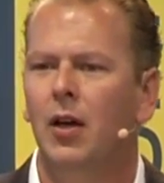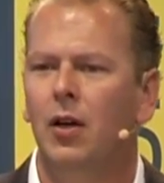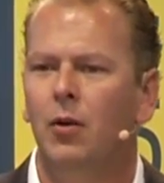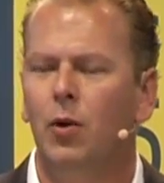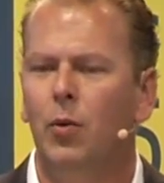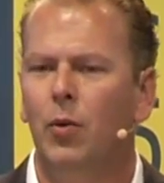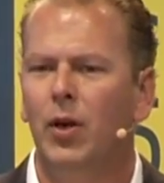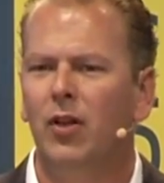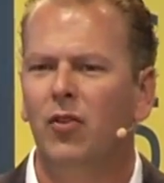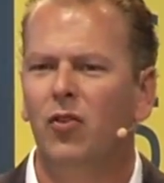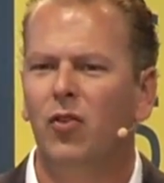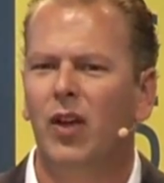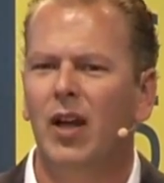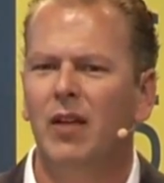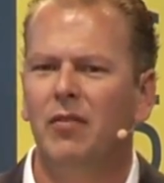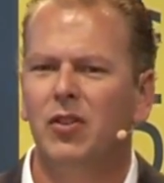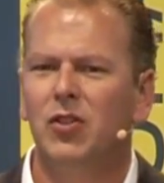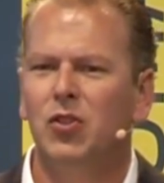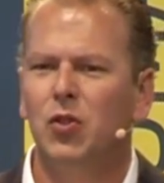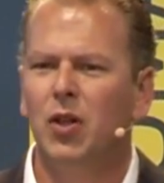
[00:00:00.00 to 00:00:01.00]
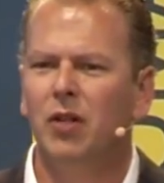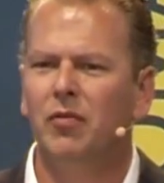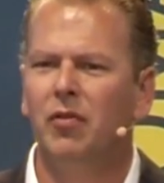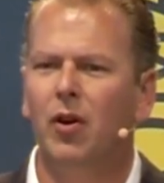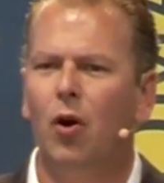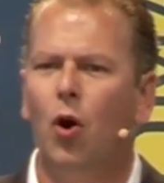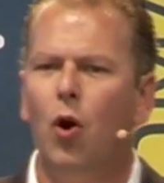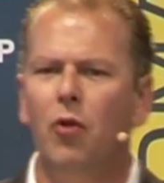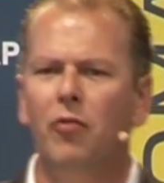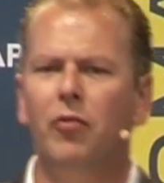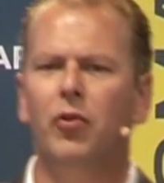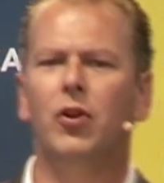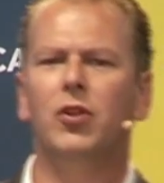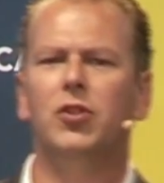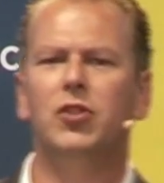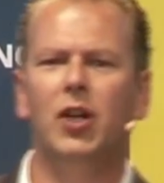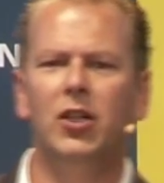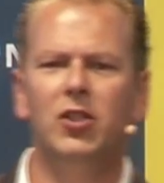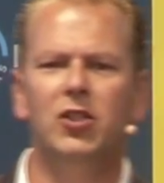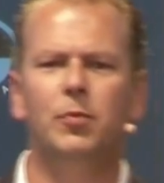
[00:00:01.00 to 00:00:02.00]
we wanted to give a sort of an overall
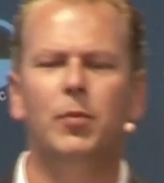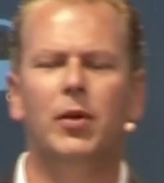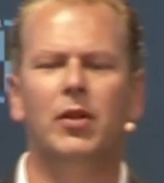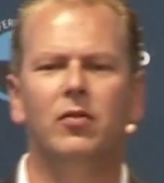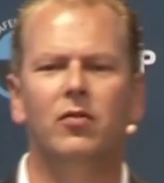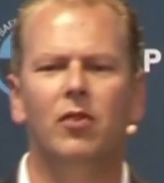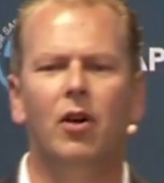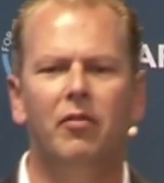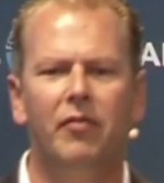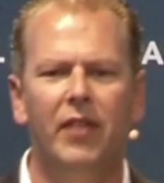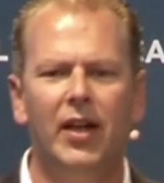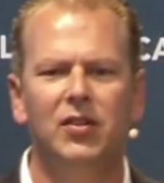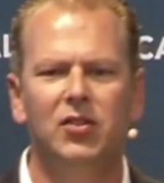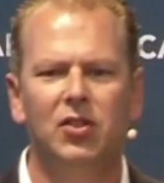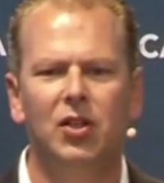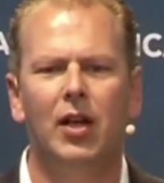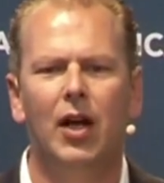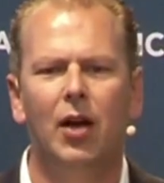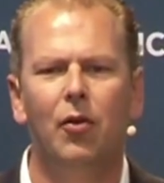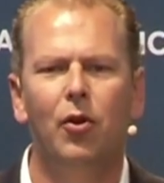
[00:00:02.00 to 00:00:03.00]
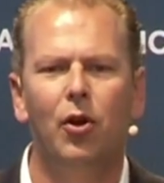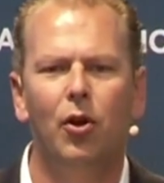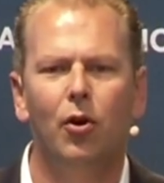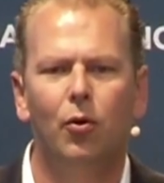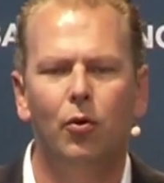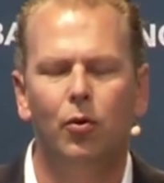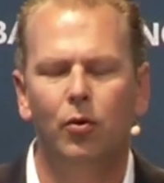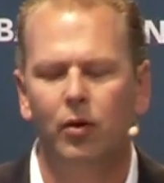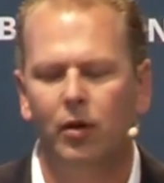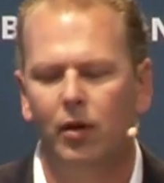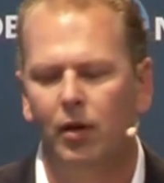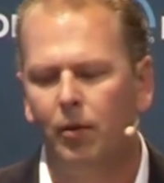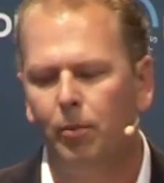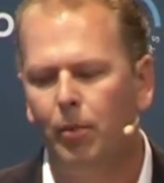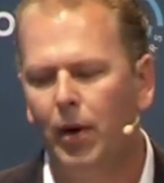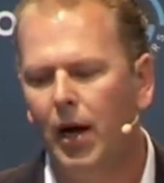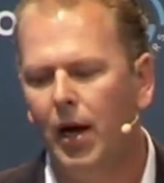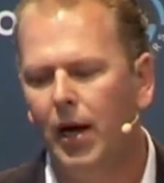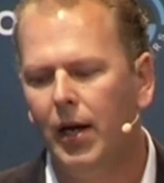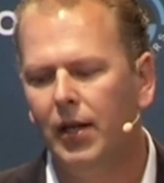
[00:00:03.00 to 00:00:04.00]
judgment of that scenario
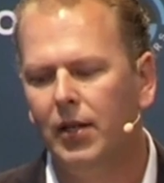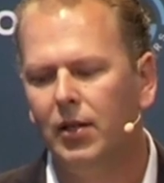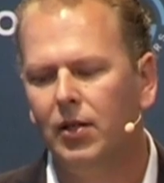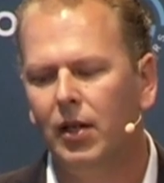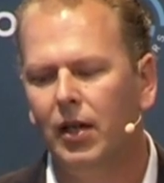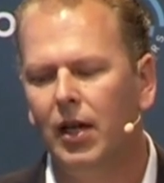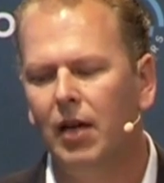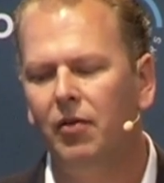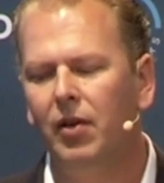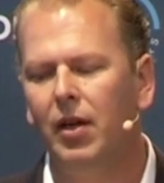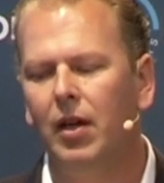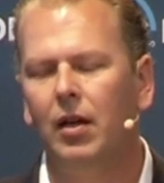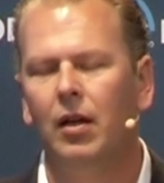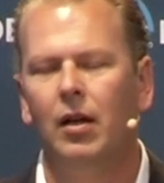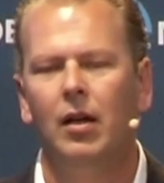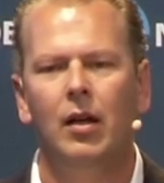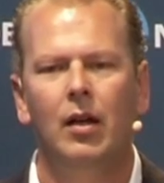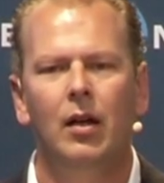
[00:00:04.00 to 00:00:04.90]
by giving